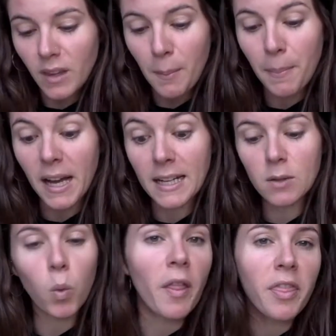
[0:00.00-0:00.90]
But
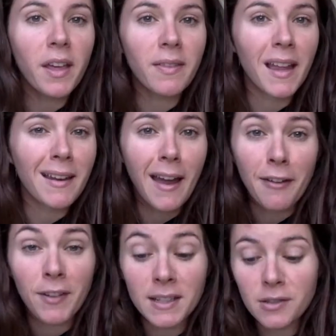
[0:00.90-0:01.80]
one thing that I
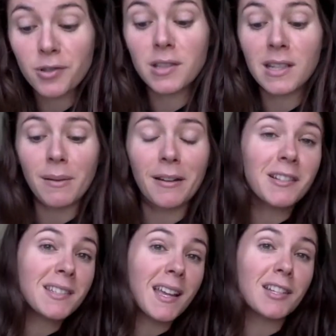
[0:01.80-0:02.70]
find interesting about her
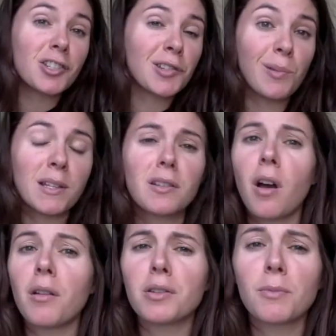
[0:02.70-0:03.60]
is that she went to
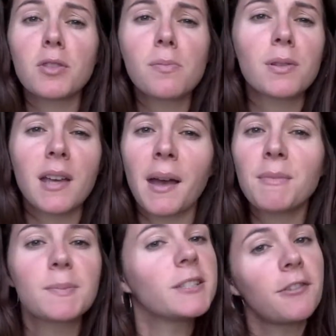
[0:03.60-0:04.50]
college multiple times
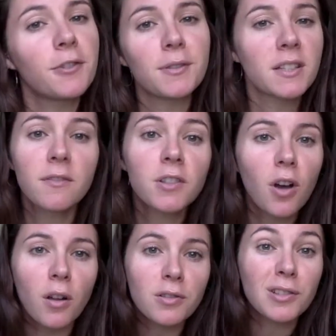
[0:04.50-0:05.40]
but never received a
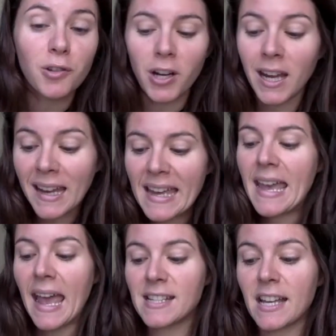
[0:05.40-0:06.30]
college degree,
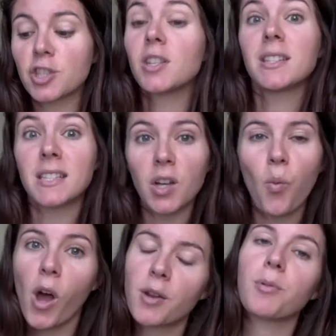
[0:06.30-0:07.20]
and yet she still
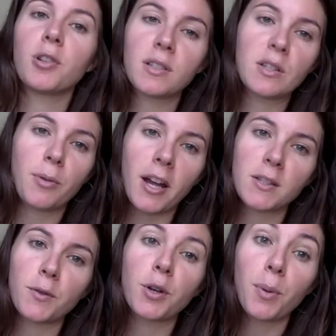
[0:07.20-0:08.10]
won a Pulitzer Prize
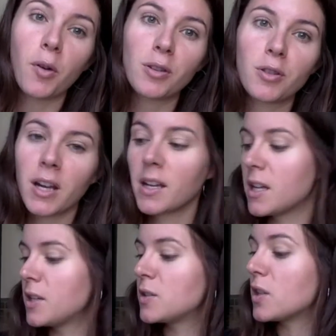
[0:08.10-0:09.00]
for her poetry.
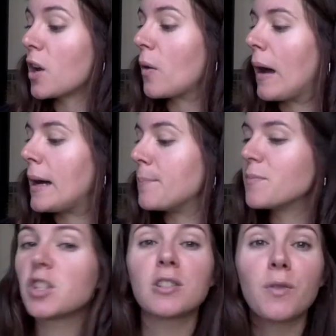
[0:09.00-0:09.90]
So
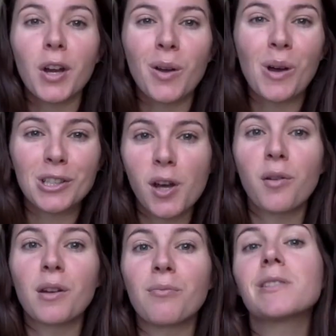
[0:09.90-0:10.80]
she's very well known
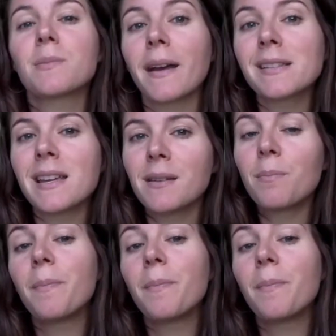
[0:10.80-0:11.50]
and respected,